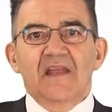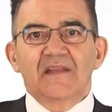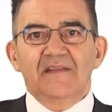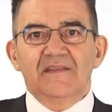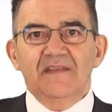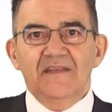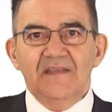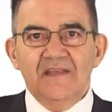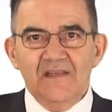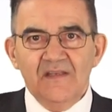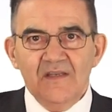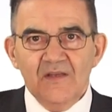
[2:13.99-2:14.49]
A
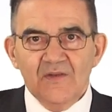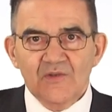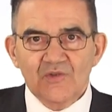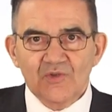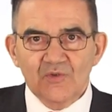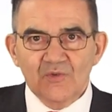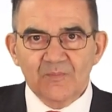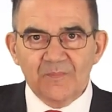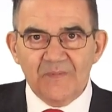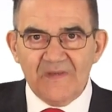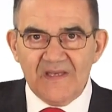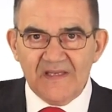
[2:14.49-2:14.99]
deal
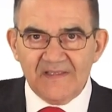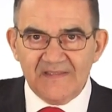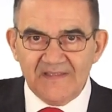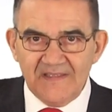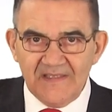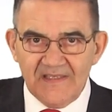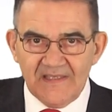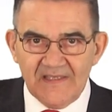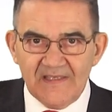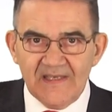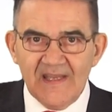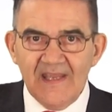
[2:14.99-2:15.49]
should be a
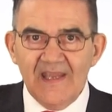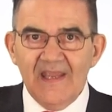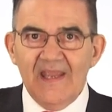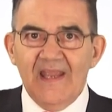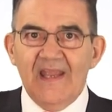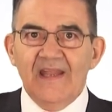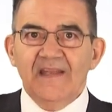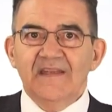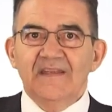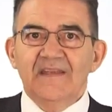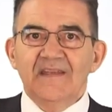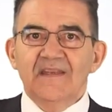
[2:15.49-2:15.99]
deal,
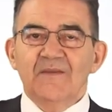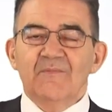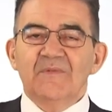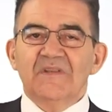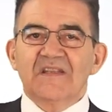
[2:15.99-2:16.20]
ending